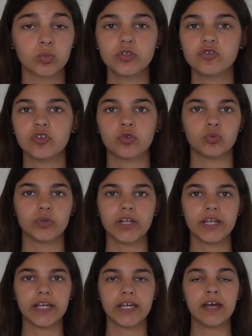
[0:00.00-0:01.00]
which is
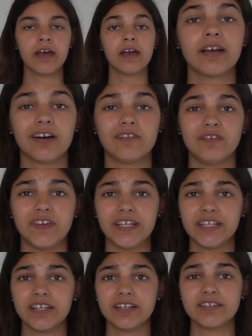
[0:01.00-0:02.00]
really
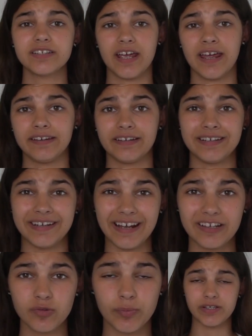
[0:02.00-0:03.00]
convenient and
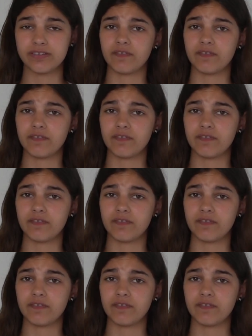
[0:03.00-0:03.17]
nice because